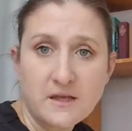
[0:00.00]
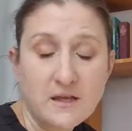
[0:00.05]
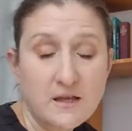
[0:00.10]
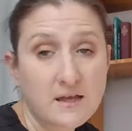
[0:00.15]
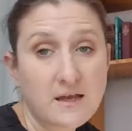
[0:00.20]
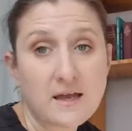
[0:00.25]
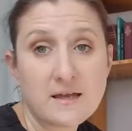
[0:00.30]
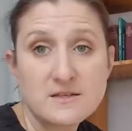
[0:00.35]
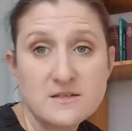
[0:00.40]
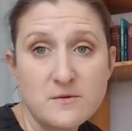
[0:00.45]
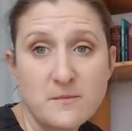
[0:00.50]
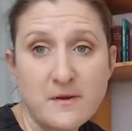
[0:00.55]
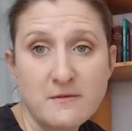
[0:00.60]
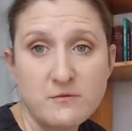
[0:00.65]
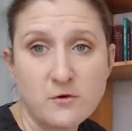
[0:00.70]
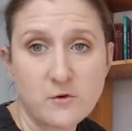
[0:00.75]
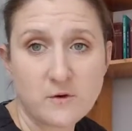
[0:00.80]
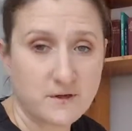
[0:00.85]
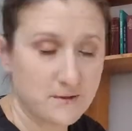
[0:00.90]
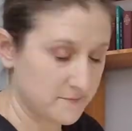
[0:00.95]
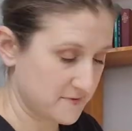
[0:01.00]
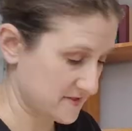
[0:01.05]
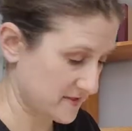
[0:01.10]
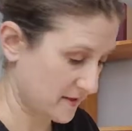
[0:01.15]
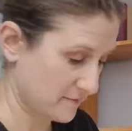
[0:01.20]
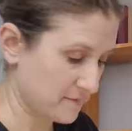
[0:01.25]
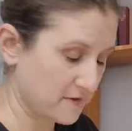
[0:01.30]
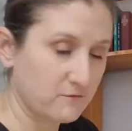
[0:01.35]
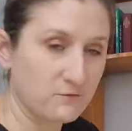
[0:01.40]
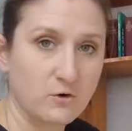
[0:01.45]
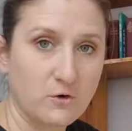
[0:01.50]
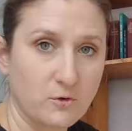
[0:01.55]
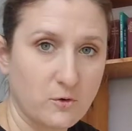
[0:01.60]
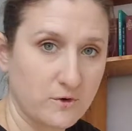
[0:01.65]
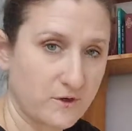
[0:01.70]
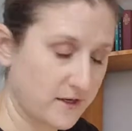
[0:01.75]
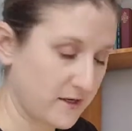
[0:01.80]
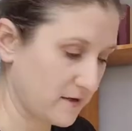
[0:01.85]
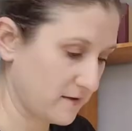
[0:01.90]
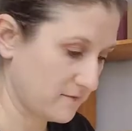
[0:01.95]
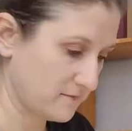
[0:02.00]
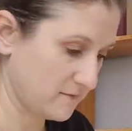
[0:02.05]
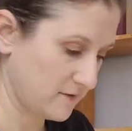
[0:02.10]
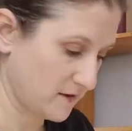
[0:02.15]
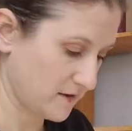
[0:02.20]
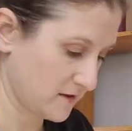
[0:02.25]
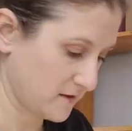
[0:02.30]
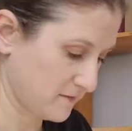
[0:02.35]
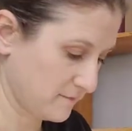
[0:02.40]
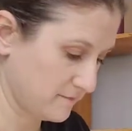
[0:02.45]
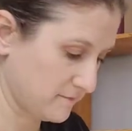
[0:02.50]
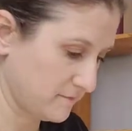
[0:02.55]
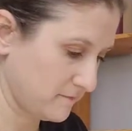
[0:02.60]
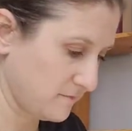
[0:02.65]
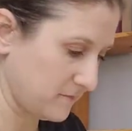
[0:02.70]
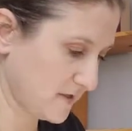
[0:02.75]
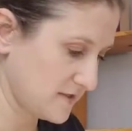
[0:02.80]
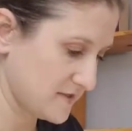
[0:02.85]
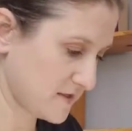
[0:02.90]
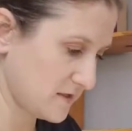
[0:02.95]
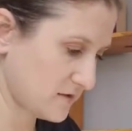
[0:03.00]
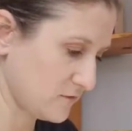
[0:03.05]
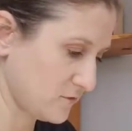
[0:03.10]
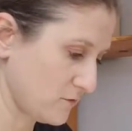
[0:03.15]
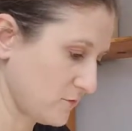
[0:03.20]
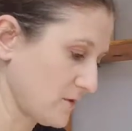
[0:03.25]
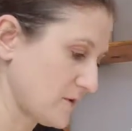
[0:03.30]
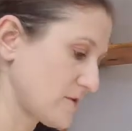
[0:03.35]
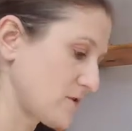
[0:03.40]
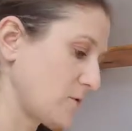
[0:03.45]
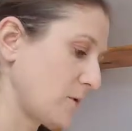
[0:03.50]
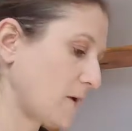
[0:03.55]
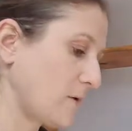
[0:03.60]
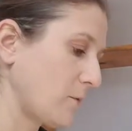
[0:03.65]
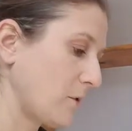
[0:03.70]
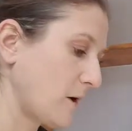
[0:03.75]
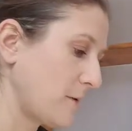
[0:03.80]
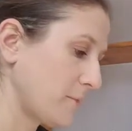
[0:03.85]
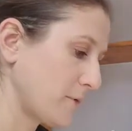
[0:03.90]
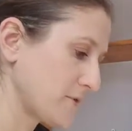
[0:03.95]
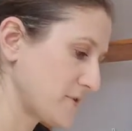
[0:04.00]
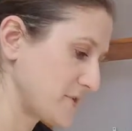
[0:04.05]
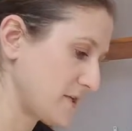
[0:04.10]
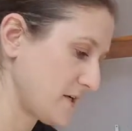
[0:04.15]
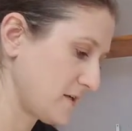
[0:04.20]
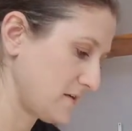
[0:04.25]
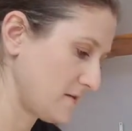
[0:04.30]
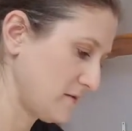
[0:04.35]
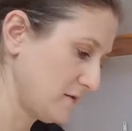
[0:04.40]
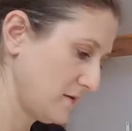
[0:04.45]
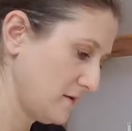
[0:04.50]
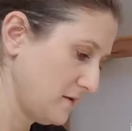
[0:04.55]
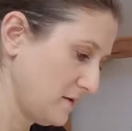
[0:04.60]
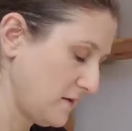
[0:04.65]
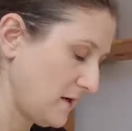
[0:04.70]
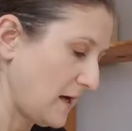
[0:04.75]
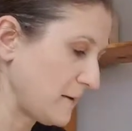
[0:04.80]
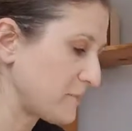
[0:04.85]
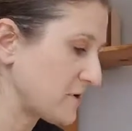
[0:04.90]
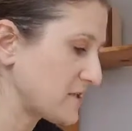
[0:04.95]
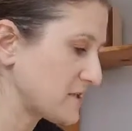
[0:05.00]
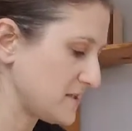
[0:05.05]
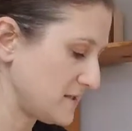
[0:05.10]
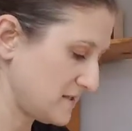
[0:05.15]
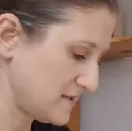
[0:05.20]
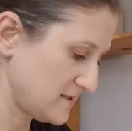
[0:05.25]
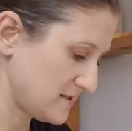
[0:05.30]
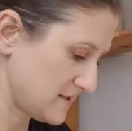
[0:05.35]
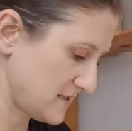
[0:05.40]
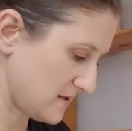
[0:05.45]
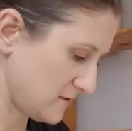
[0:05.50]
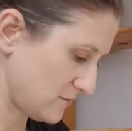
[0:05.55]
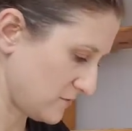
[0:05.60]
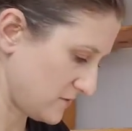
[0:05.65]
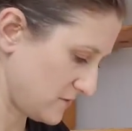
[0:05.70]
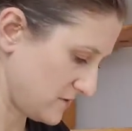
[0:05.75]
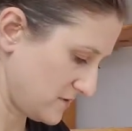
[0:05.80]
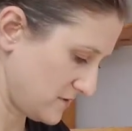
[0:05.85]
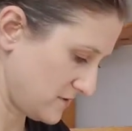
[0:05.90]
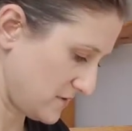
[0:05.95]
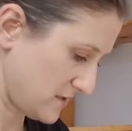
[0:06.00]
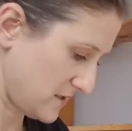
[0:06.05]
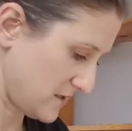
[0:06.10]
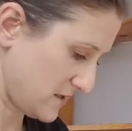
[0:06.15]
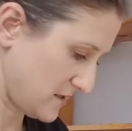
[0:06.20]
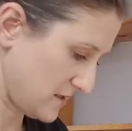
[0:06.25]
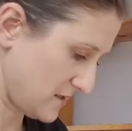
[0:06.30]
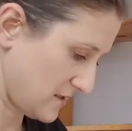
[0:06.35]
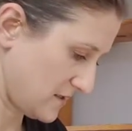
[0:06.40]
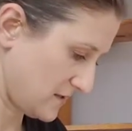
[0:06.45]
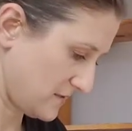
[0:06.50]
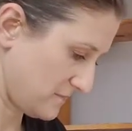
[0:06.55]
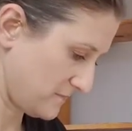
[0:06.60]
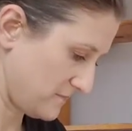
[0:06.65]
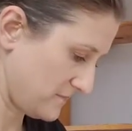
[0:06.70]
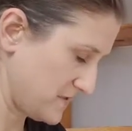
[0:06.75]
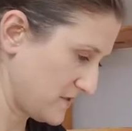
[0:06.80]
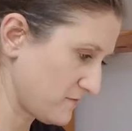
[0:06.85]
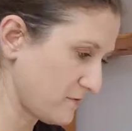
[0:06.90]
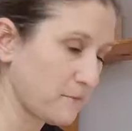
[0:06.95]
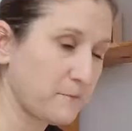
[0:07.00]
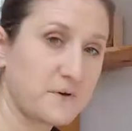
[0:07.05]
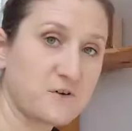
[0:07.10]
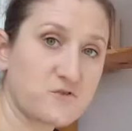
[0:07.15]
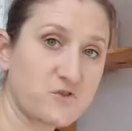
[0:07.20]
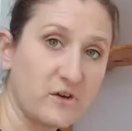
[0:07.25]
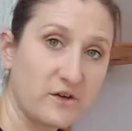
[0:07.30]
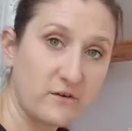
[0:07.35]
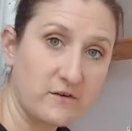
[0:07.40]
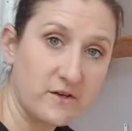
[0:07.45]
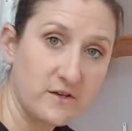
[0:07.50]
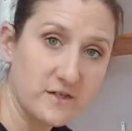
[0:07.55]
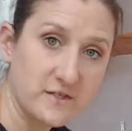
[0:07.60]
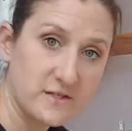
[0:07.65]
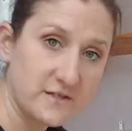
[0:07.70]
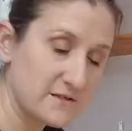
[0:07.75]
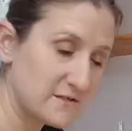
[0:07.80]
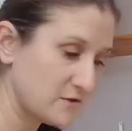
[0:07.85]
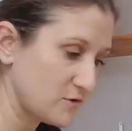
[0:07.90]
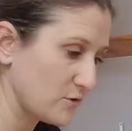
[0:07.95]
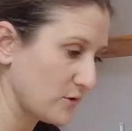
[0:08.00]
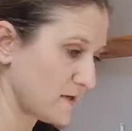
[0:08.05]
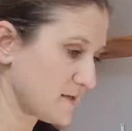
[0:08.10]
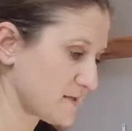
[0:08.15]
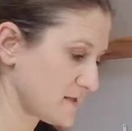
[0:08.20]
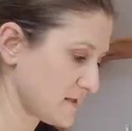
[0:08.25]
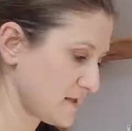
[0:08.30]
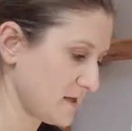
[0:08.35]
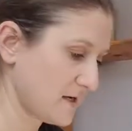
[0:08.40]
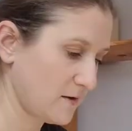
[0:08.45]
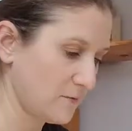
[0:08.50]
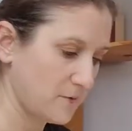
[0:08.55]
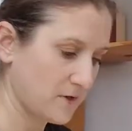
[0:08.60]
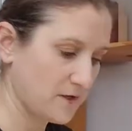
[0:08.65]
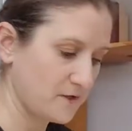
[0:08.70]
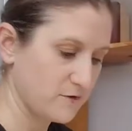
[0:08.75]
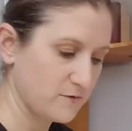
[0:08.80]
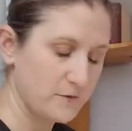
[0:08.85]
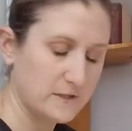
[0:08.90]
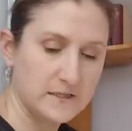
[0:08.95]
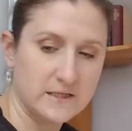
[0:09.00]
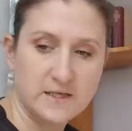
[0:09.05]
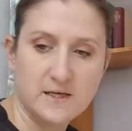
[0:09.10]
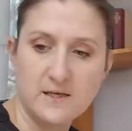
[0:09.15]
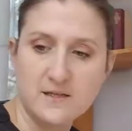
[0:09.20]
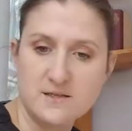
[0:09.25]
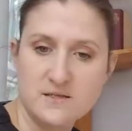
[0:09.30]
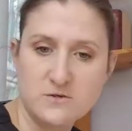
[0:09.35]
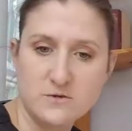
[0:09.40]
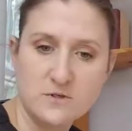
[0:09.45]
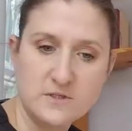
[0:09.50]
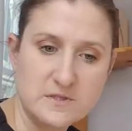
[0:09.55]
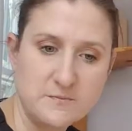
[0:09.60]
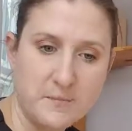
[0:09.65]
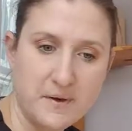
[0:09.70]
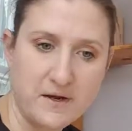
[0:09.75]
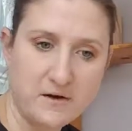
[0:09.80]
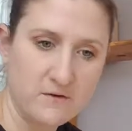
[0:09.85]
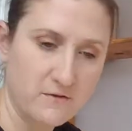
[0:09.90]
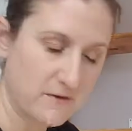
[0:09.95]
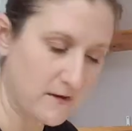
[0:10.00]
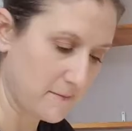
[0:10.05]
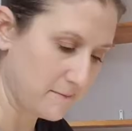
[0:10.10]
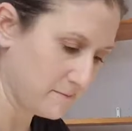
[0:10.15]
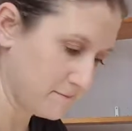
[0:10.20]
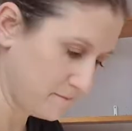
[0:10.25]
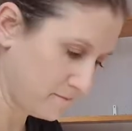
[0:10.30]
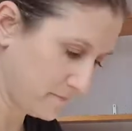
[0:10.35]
Okay, so my phone keeps stopping recording. Um, let's get through this quick. We're almost done. I printed this out. Um, different missionaries, stories that I wanted to read the kids to inspire them.